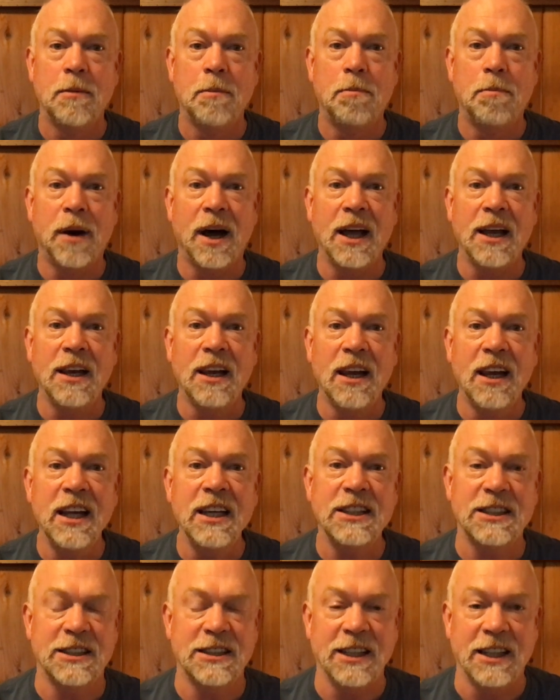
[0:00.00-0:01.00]
by
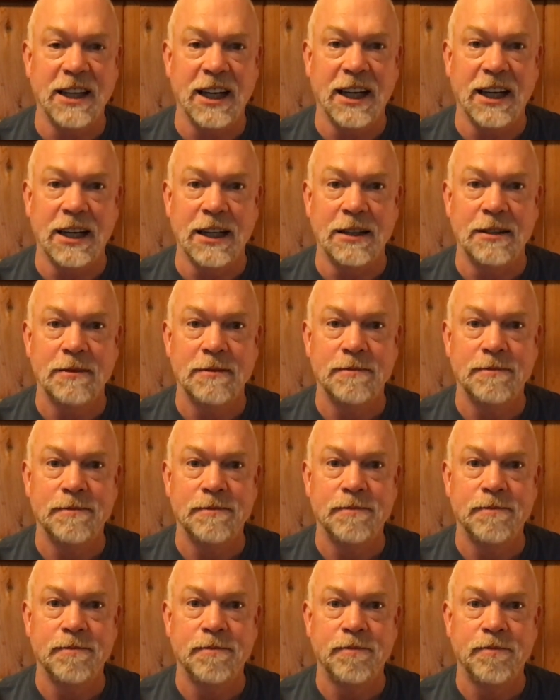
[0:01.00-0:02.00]
listening,
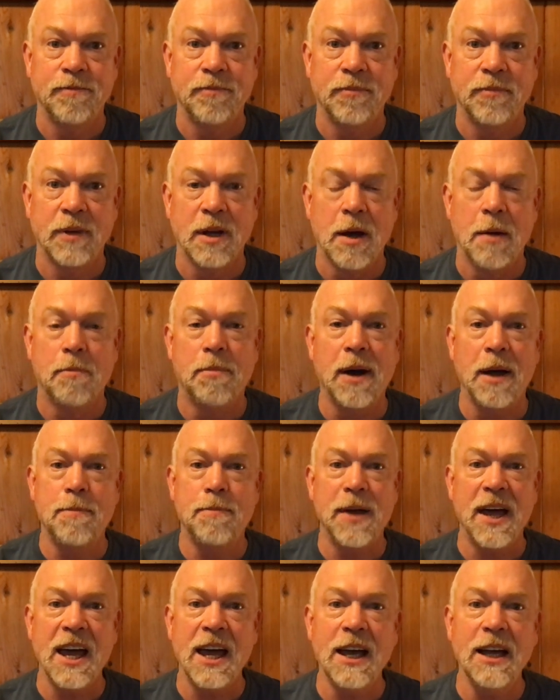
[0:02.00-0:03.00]
by
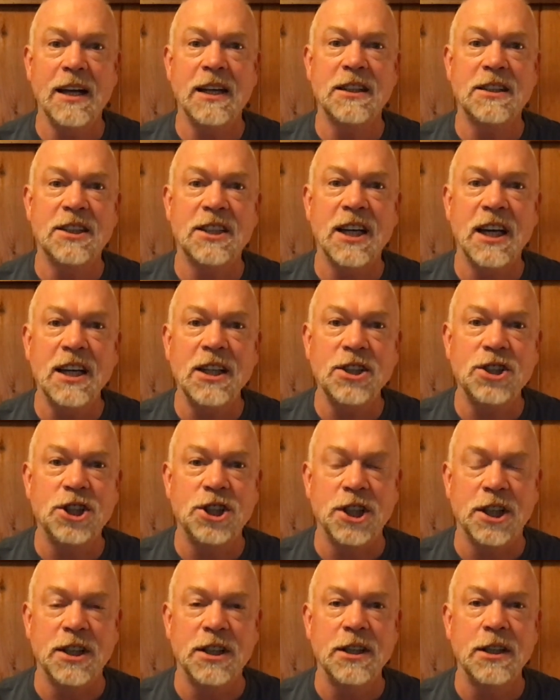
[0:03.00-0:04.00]
paying
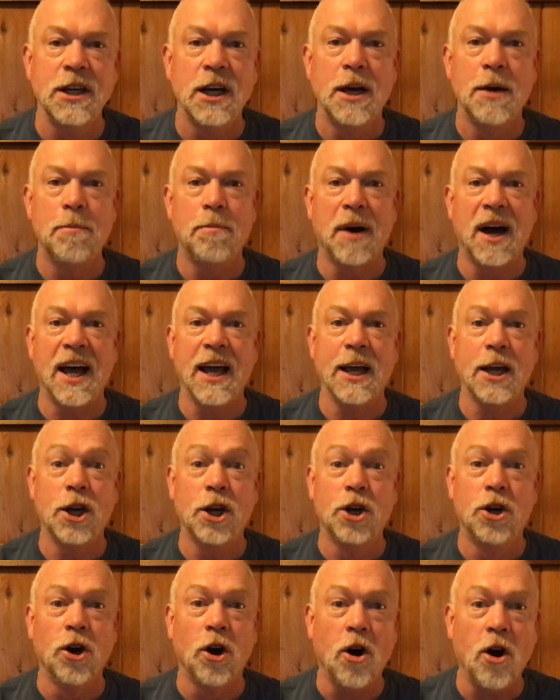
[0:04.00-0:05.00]
attention, by
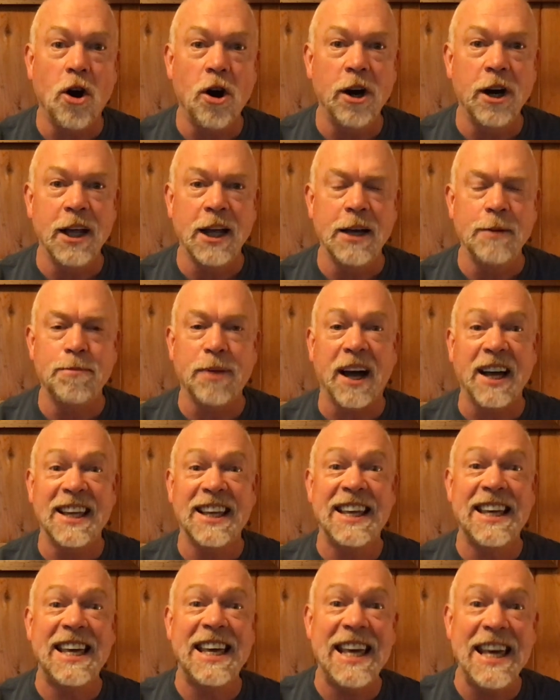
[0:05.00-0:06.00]
guarding, by
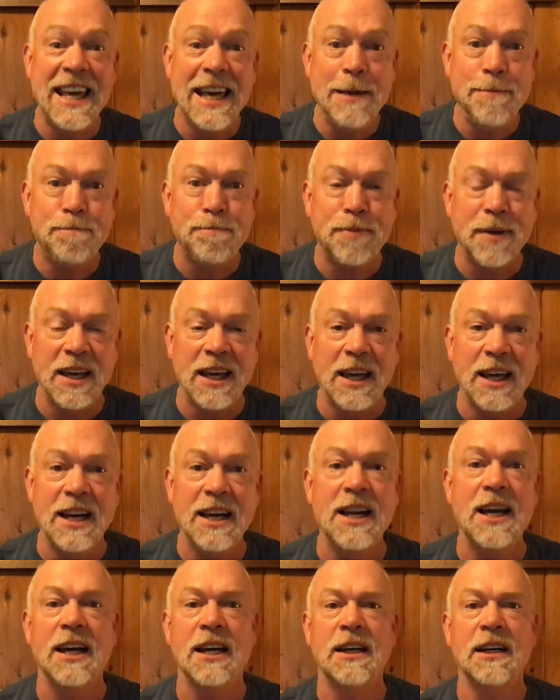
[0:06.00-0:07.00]

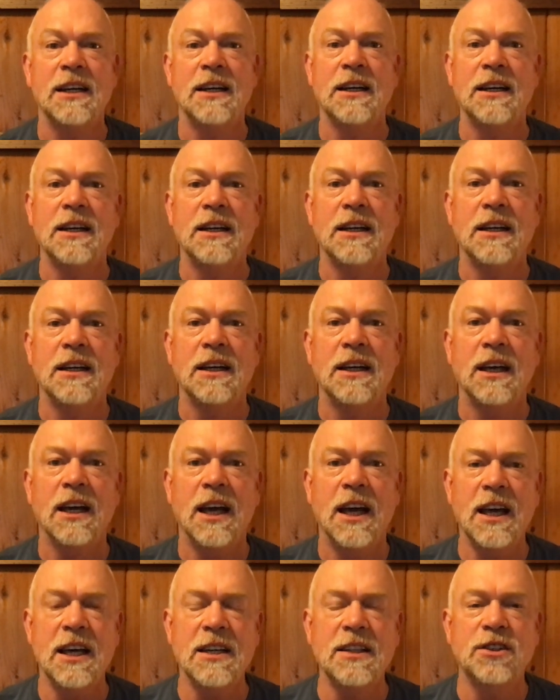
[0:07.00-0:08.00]
keeping
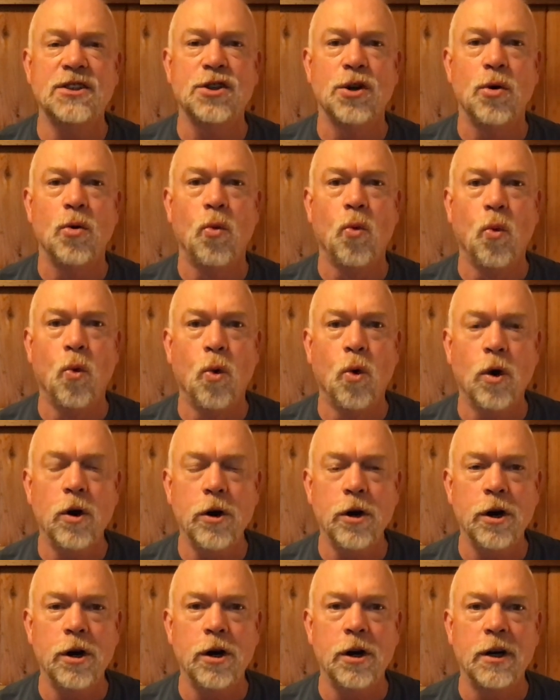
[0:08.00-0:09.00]
his
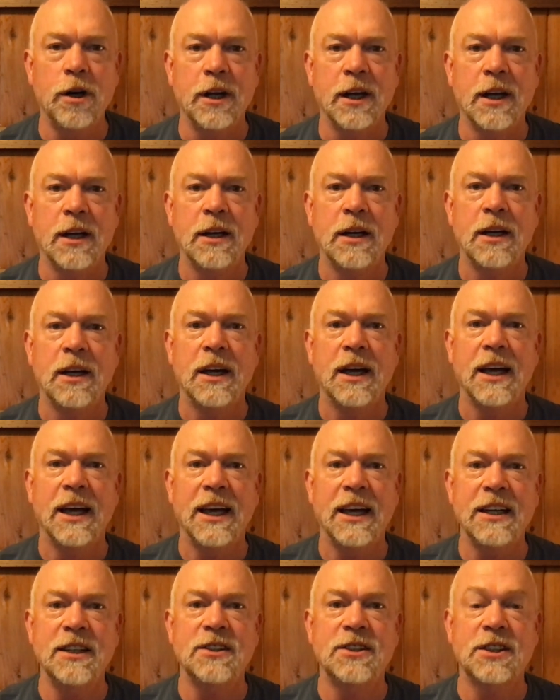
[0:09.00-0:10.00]
word,
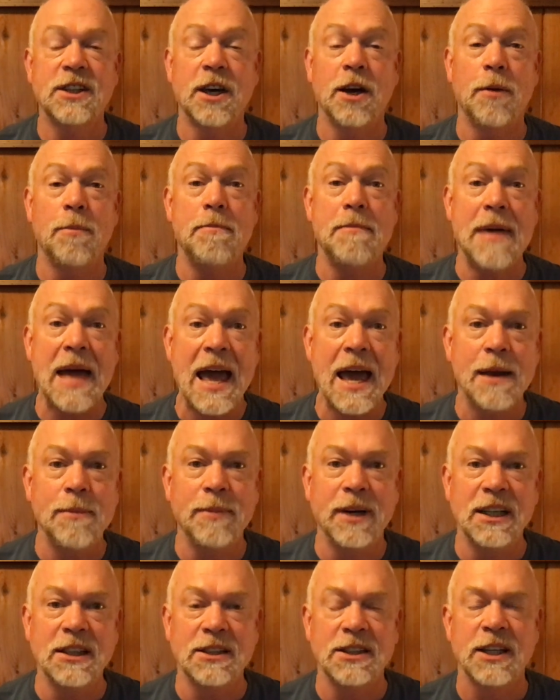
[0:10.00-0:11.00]
his
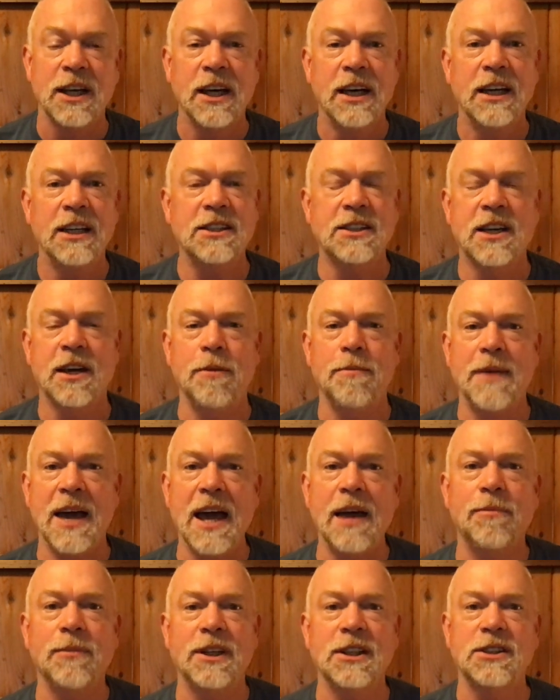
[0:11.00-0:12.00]
commandments. His
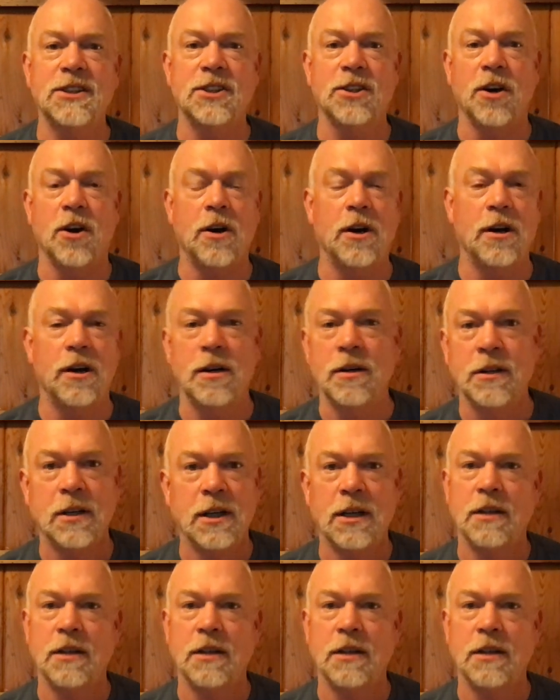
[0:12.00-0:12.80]
commandments are